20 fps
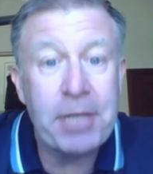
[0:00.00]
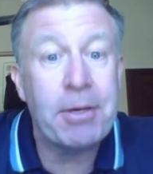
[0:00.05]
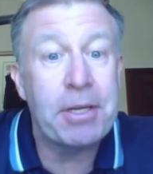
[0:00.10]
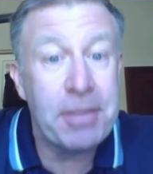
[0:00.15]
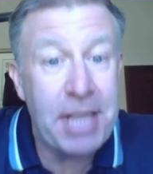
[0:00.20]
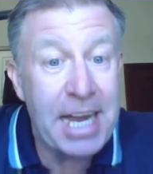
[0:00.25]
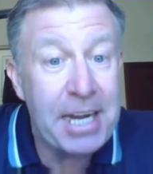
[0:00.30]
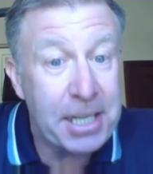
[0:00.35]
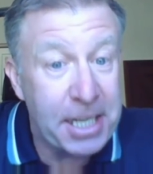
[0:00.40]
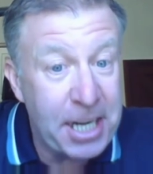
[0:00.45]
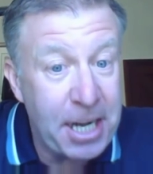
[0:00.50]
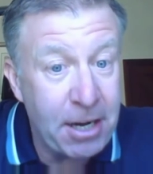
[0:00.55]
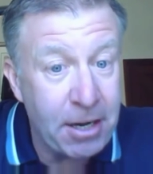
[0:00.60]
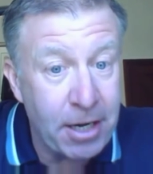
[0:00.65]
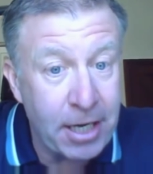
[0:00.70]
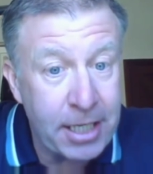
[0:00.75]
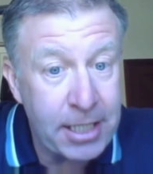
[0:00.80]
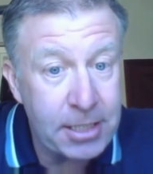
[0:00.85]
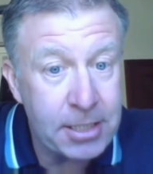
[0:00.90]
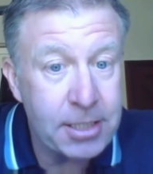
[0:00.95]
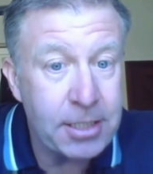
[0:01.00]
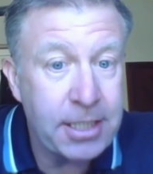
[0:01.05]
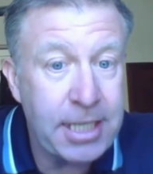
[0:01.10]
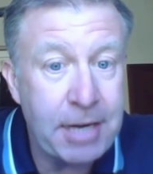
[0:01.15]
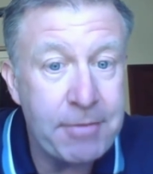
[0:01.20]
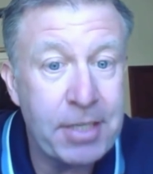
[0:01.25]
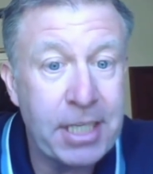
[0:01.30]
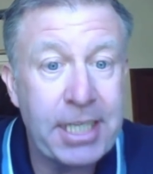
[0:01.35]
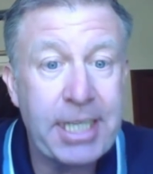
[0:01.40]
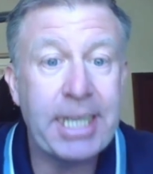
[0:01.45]
Anyway, that night,
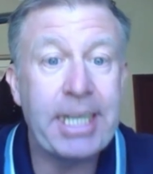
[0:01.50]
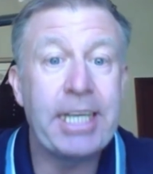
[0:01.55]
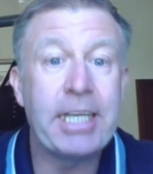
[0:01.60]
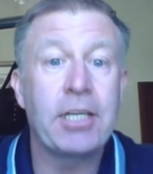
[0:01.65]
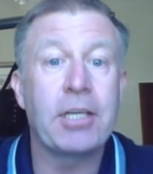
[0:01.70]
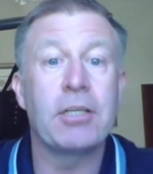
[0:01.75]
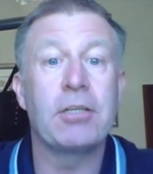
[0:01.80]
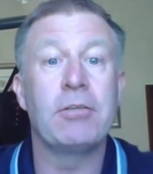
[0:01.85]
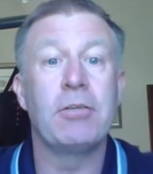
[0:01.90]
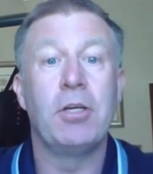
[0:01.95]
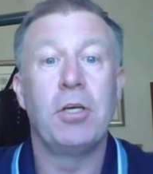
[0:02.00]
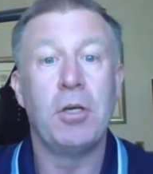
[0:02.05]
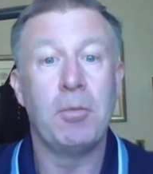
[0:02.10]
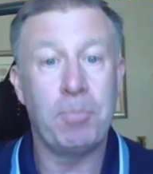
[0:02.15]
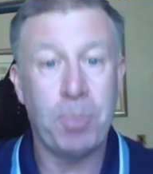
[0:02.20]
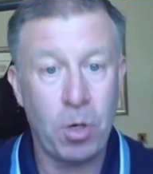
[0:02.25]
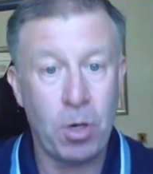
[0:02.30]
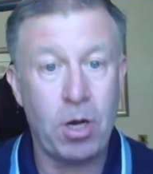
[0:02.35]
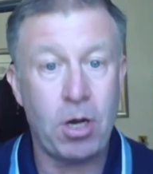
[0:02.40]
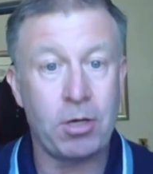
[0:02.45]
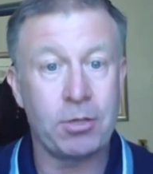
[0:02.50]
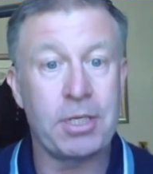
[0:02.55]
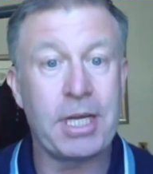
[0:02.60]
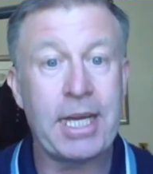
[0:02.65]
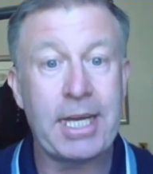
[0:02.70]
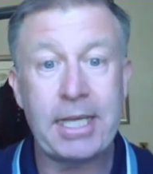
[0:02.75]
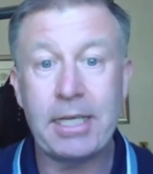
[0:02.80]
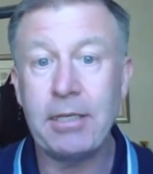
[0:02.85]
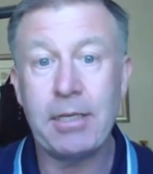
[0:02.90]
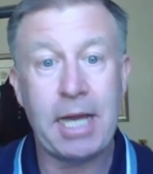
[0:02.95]
Kevin Keegan put on
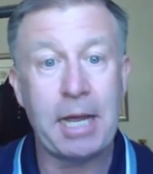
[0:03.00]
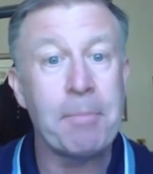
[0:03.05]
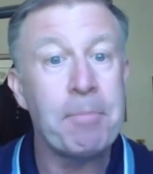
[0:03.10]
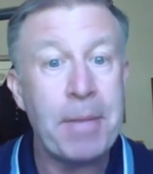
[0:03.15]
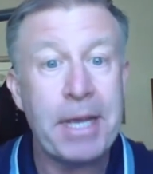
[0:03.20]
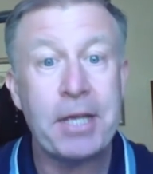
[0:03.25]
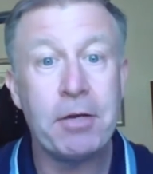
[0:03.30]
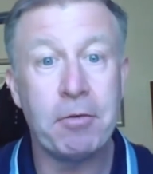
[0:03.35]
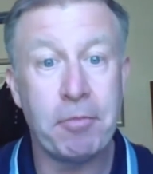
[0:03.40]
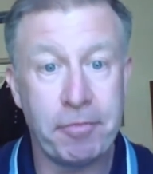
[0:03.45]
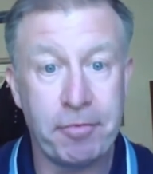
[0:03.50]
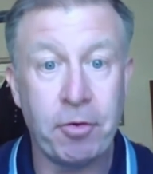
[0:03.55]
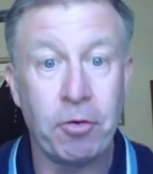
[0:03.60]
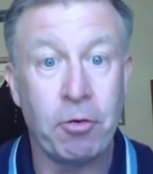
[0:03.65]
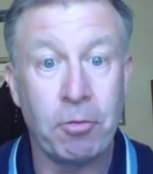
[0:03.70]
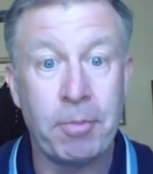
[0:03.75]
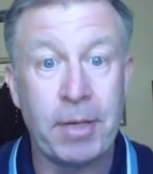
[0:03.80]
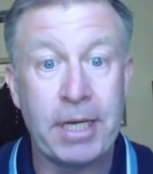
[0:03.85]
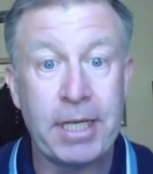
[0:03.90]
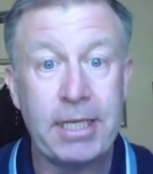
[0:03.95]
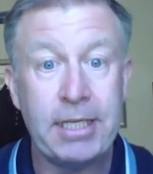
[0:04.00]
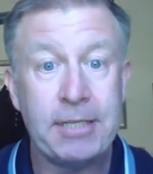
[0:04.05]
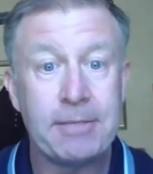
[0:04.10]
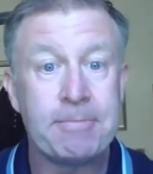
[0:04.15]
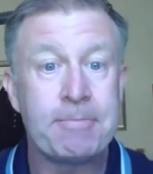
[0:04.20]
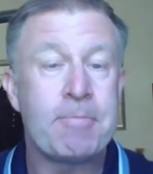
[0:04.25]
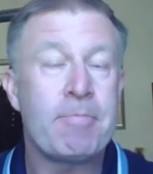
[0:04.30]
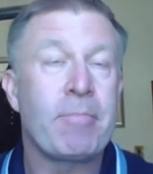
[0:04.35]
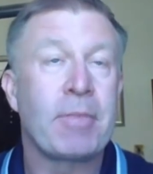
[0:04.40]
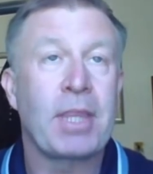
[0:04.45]
a meal for
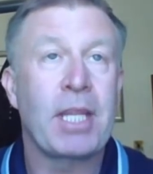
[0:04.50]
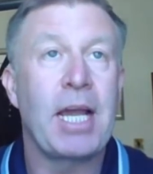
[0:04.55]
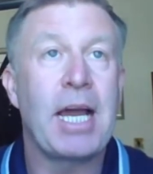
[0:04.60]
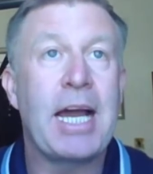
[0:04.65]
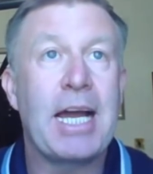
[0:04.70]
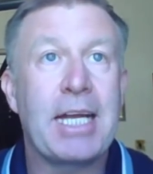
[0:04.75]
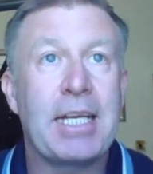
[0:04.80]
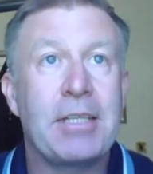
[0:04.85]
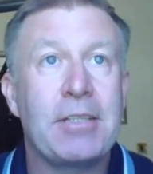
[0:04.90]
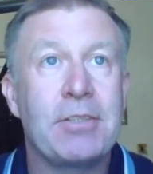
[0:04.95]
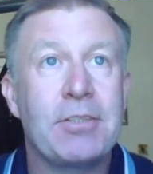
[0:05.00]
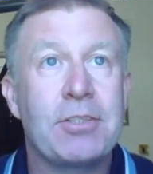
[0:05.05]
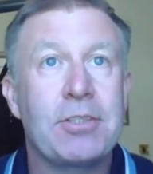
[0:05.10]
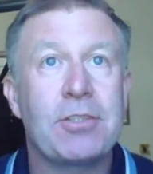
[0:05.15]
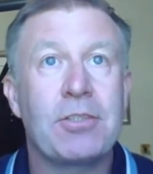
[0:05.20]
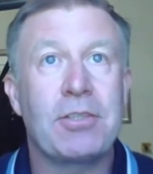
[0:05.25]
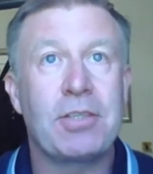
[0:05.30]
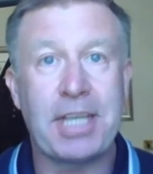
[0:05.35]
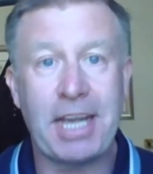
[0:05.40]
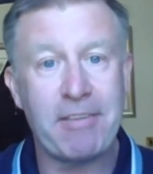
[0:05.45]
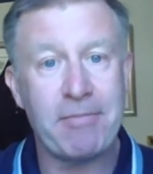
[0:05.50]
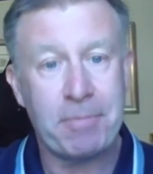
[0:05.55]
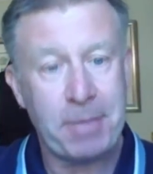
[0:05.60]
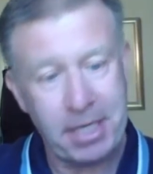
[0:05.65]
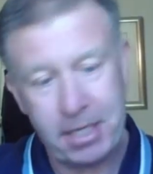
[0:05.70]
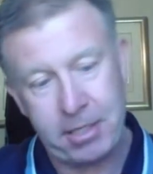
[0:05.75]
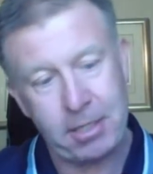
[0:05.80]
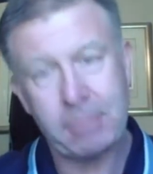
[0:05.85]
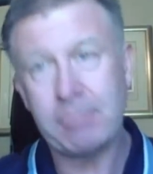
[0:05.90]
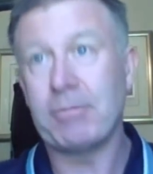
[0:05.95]
me and gave
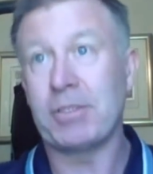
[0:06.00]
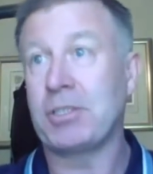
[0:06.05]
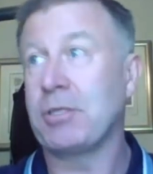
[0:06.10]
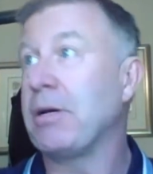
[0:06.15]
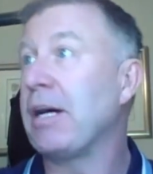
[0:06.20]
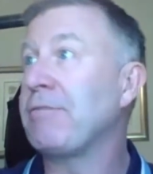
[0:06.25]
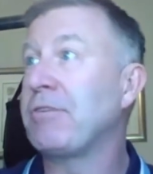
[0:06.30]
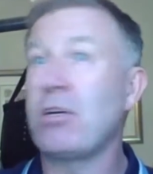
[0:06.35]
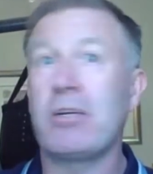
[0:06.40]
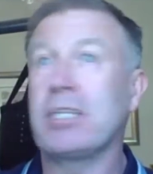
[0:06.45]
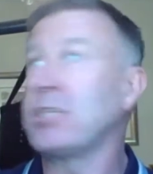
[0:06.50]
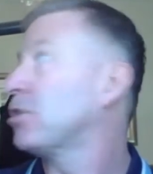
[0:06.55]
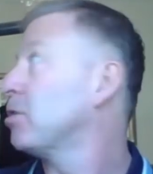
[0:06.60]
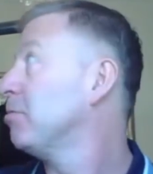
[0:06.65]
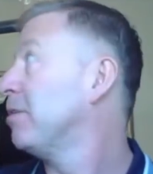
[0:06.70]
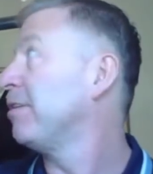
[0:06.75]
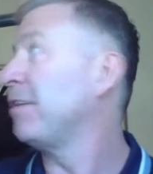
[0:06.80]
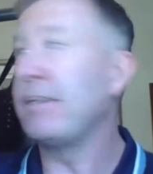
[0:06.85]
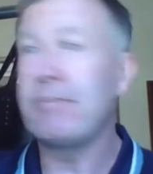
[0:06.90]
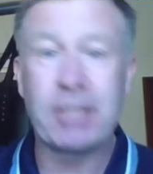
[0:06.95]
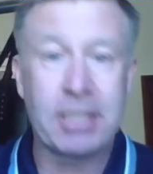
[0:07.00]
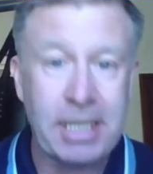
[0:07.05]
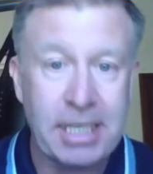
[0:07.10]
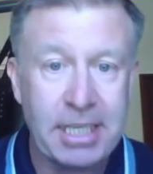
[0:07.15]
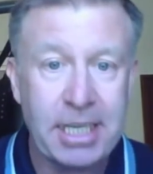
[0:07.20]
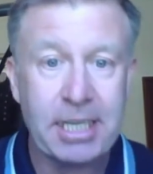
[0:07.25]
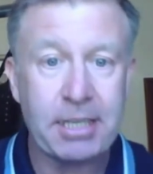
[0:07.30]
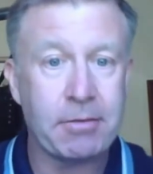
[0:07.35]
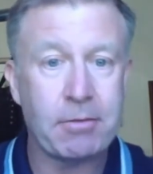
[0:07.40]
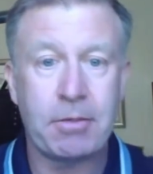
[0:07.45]
me I've got it somewhere even
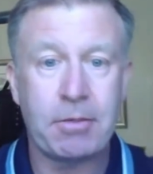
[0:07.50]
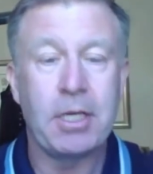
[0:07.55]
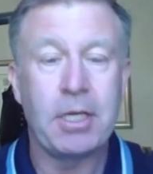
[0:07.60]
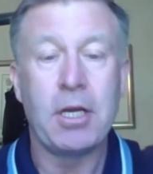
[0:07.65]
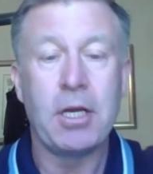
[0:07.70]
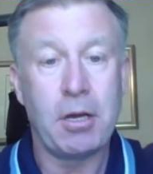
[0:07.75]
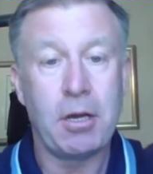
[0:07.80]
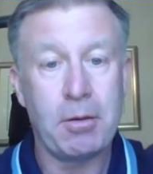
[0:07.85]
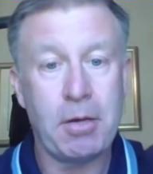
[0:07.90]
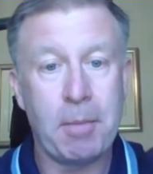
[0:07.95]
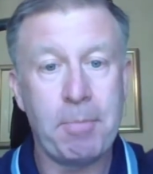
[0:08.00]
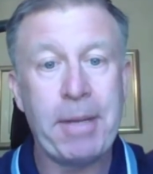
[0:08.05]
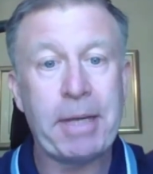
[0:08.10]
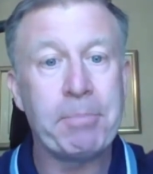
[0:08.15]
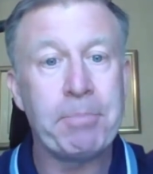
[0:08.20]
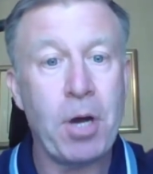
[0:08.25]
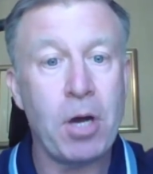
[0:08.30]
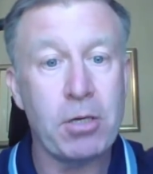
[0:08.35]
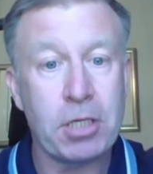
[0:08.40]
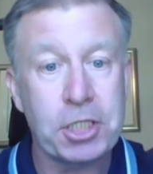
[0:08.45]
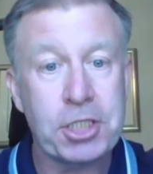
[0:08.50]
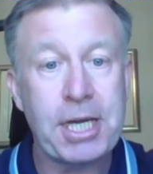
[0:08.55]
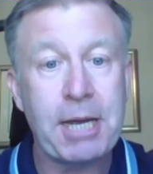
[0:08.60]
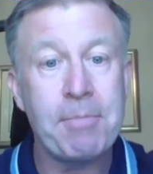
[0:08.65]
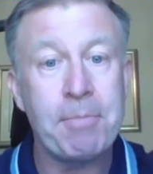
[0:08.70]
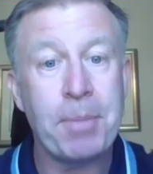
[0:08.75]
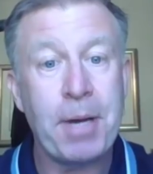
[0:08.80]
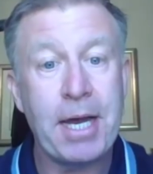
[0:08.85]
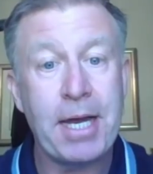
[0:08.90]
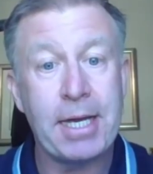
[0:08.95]
in here, a big bottle of
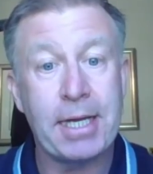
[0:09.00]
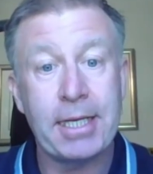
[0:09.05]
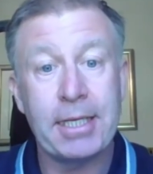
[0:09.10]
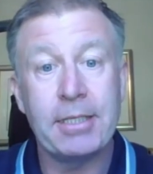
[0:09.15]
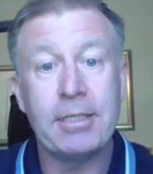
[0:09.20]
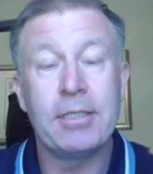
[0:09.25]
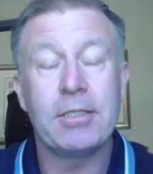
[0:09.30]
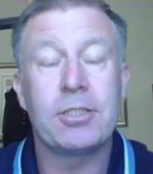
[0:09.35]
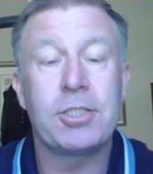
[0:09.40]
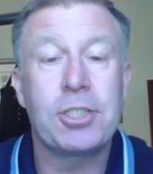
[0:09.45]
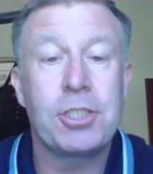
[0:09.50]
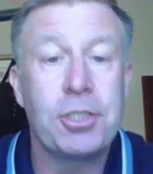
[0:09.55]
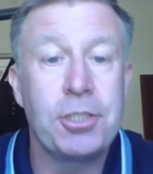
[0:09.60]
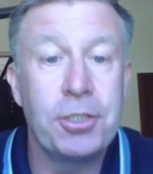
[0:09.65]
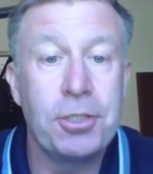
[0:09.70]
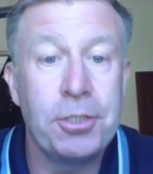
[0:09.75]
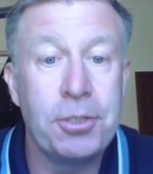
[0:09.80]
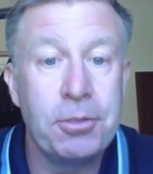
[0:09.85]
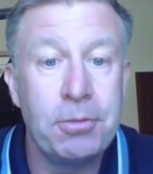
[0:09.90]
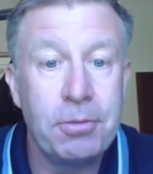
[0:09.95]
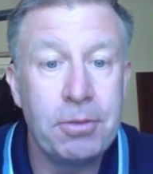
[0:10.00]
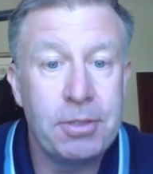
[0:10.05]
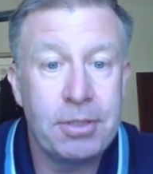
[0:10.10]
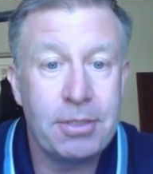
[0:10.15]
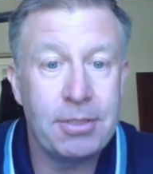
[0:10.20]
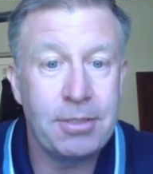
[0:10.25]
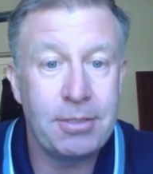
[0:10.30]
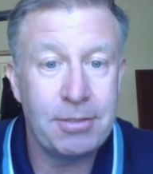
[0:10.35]
champagne to